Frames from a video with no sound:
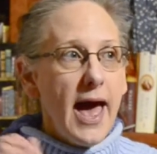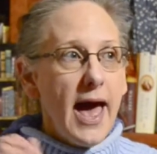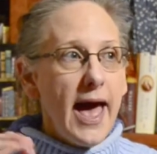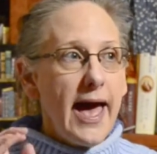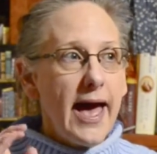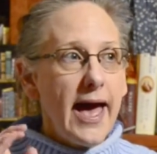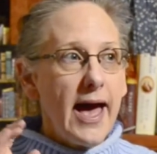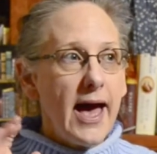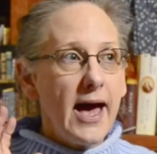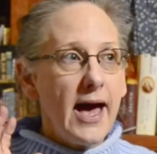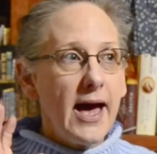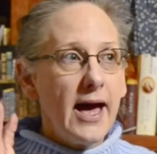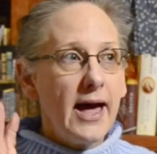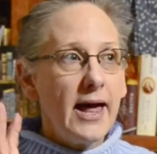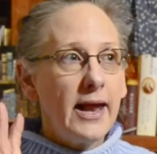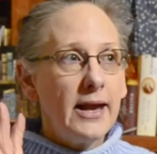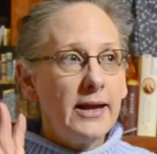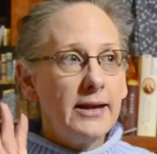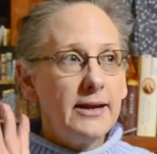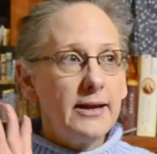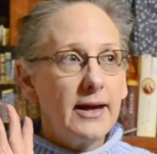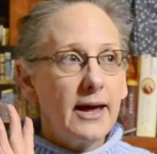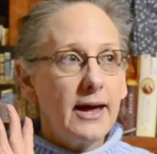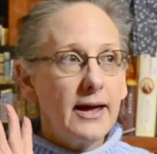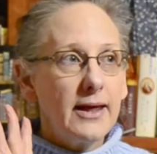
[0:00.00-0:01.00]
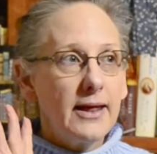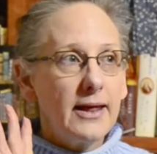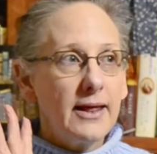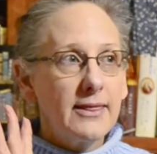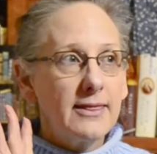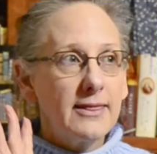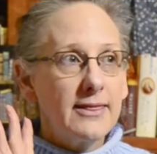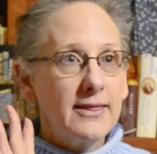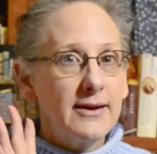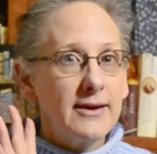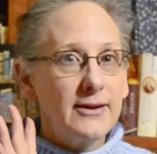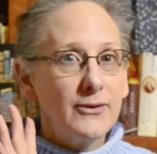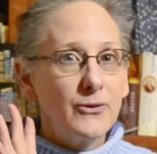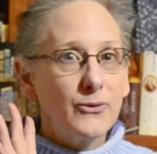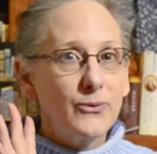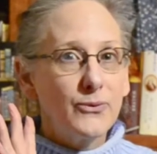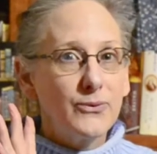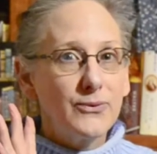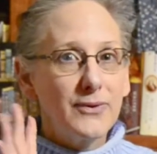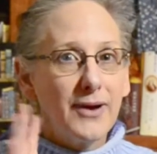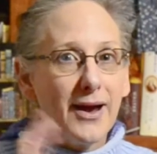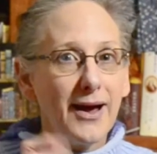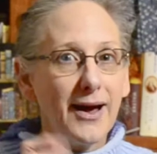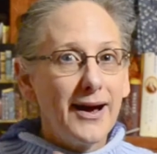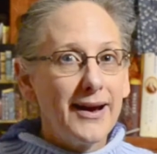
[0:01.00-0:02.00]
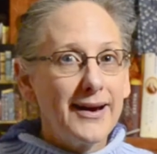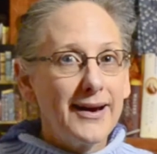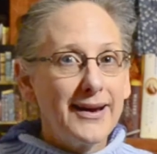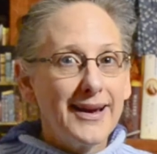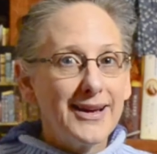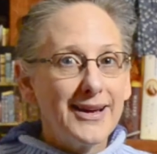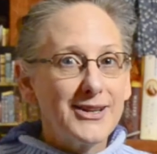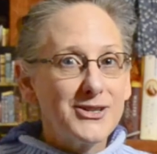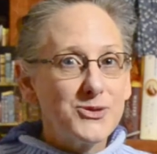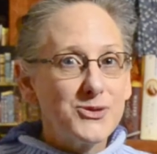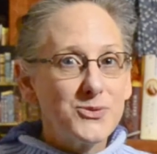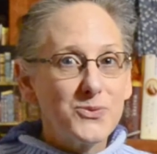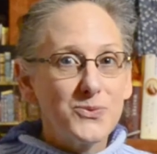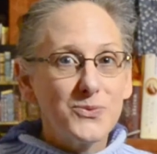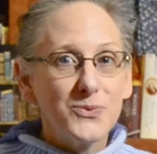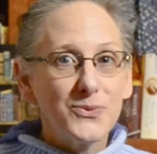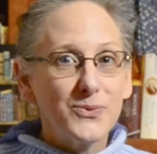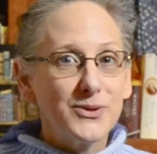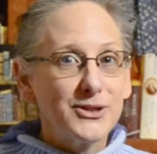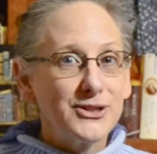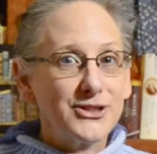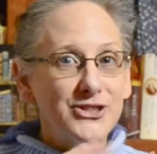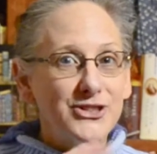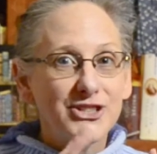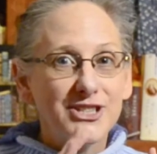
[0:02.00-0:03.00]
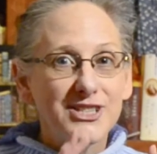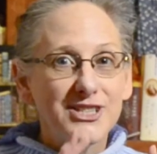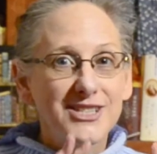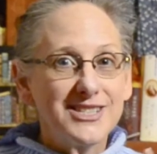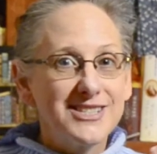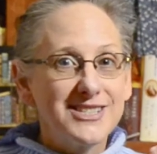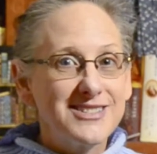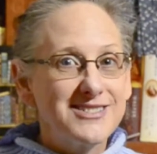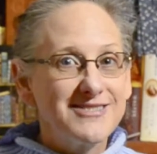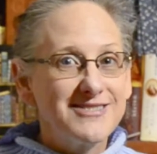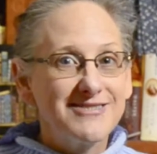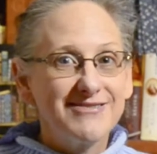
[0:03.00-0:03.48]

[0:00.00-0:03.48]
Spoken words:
and then I guess we'll just